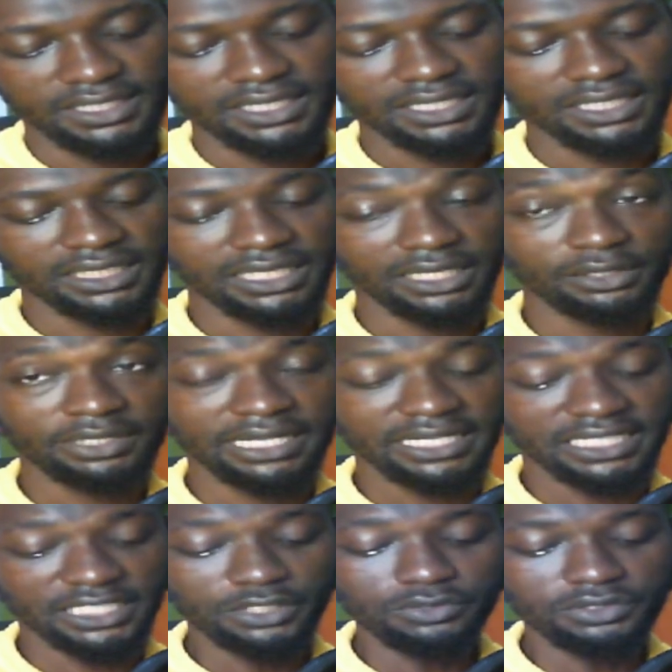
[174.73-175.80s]
In another
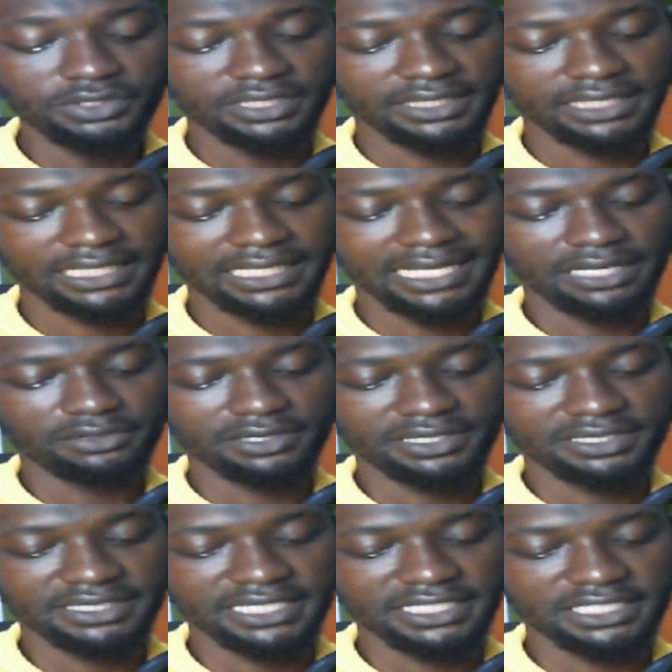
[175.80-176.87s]
news, the Kaduna
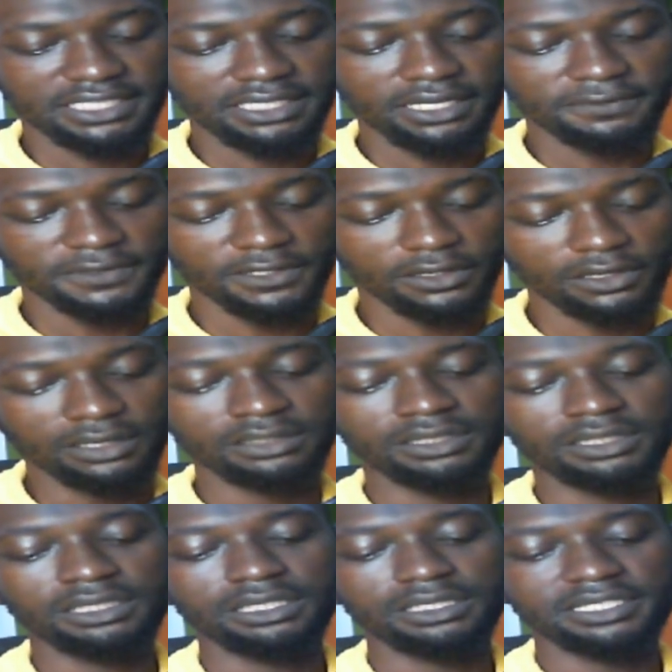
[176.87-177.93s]
State Governor,
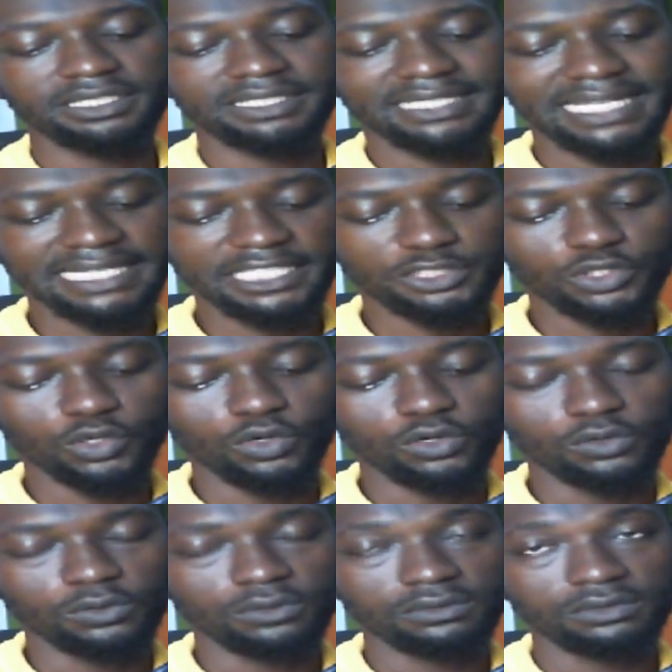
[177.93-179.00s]
Senator
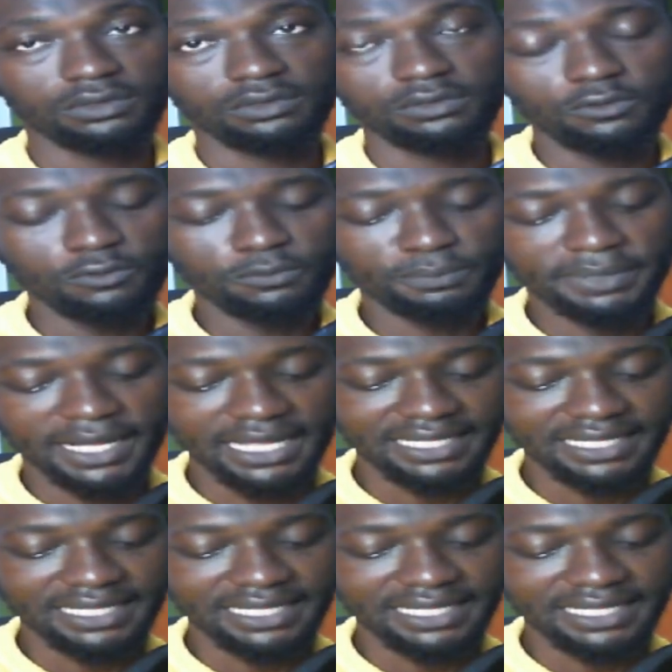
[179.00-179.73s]
Uba